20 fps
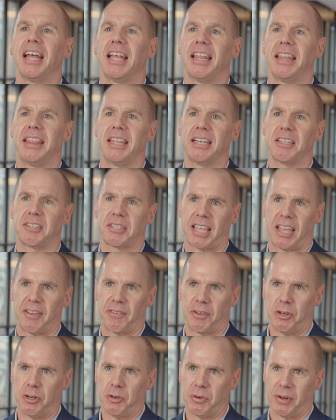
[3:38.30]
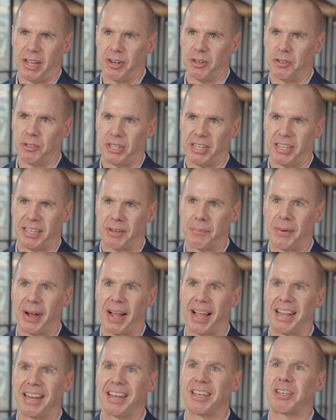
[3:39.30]
This gave a new energy to
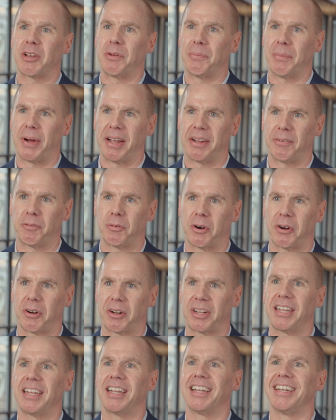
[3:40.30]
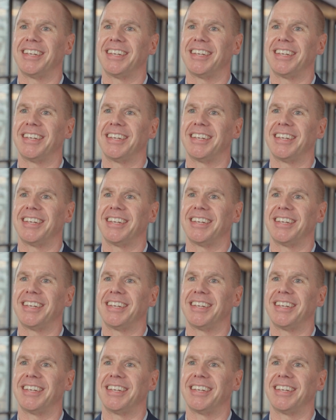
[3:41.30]
my to my work.